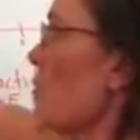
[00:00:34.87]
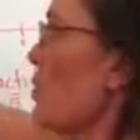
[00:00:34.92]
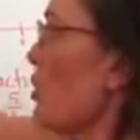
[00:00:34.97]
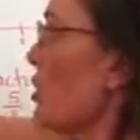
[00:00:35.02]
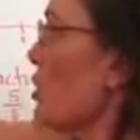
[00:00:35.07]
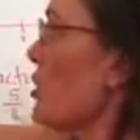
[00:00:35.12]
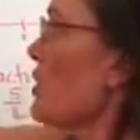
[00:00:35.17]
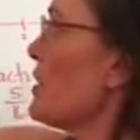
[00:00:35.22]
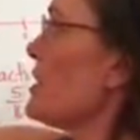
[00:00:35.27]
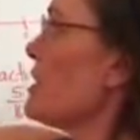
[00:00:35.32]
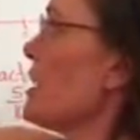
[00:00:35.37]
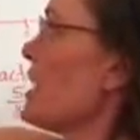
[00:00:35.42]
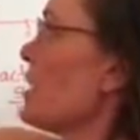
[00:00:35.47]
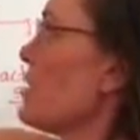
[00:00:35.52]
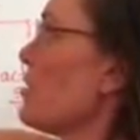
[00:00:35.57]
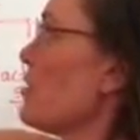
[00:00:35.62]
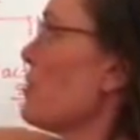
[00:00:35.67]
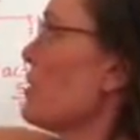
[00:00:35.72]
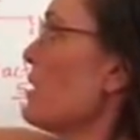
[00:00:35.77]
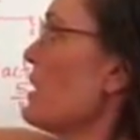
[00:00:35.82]
or you could say
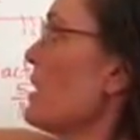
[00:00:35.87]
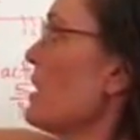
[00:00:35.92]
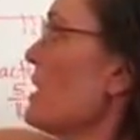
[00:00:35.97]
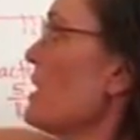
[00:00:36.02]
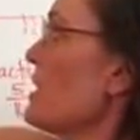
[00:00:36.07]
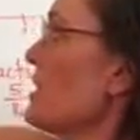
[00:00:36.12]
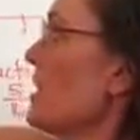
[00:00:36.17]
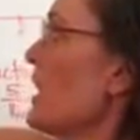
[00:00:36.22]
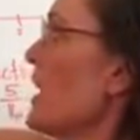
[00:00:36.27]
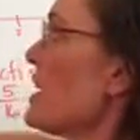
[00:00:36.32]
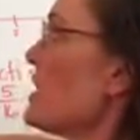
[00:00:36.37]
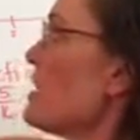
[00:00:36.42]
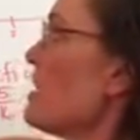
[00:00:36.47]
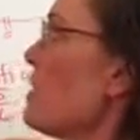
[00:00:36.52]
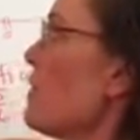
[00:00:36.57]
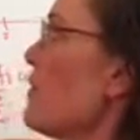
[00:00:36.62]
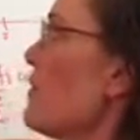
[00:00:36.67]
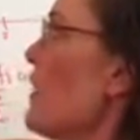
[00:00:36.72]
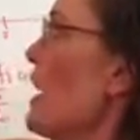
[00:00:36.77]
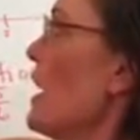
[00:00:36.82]
3 is less
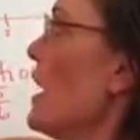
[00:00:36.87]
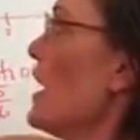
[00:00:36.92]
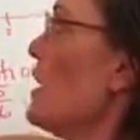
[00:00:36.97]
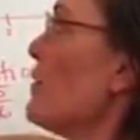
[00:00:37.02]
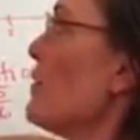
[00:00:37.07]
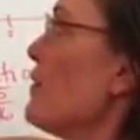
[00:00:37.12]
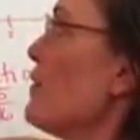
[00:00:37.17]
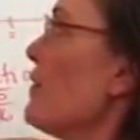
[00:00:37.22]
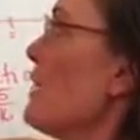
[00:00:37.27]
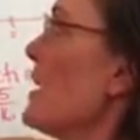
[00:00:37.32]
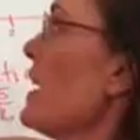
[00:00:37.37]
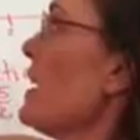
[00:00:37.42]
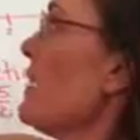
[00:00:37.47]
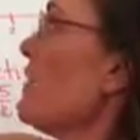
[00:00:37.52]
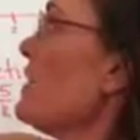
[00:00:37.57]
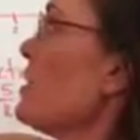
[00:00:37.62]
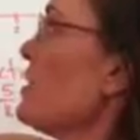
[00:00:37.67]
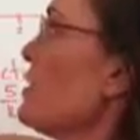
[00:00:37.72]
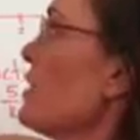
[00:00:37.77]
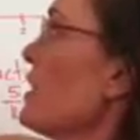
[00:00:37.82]
than 5, or 5
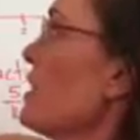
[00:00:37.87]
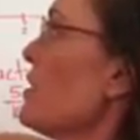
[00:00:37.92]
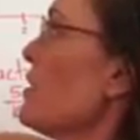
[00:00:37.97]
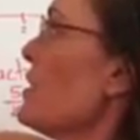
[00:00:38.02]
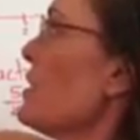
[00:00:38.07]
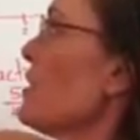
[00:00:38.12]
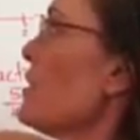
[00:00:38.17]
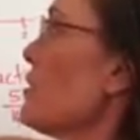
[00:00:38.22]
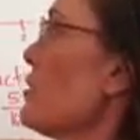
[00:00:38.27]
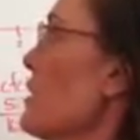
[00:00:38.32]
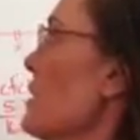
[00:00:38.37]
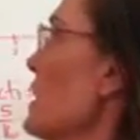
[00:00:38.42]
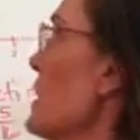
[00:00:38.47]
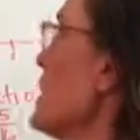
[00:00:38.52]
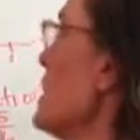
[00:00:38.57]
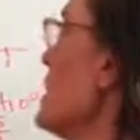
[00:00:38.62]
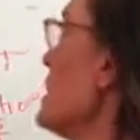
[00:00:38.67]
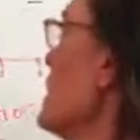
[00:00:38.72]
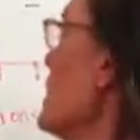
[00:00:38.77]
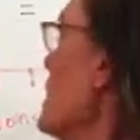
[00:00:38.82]
is greater than 3.
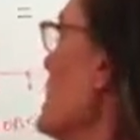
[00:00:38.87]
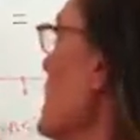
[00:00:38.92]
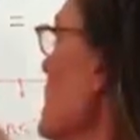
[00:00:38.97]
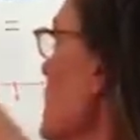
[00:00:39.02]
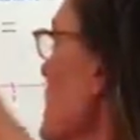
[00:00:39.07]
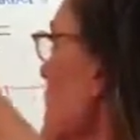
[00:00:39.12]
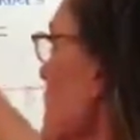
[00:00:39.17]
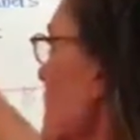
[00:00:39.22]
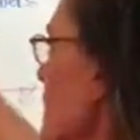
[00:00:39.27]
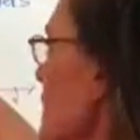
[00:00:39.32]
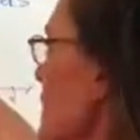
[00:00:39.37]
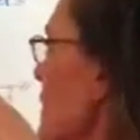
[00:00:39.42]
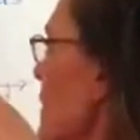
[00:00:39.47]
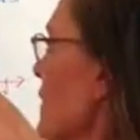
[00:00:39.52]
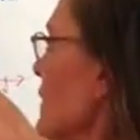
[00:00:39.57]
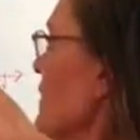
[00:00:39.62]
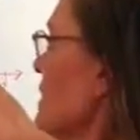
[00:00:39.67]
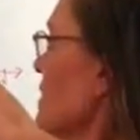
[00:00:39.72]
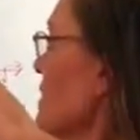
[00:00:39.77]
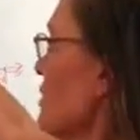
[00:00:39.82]
And
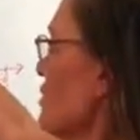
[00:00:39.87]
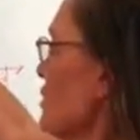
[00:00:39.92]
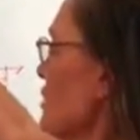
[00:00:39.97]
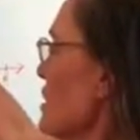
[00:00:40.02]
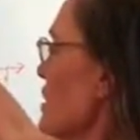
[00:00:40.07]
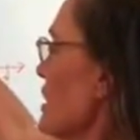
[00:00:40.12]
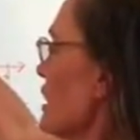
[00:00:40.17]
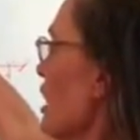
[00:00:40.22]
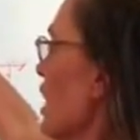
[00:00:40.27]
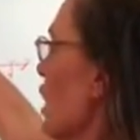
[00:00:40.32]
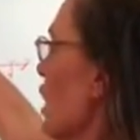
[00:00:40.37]
then this is just the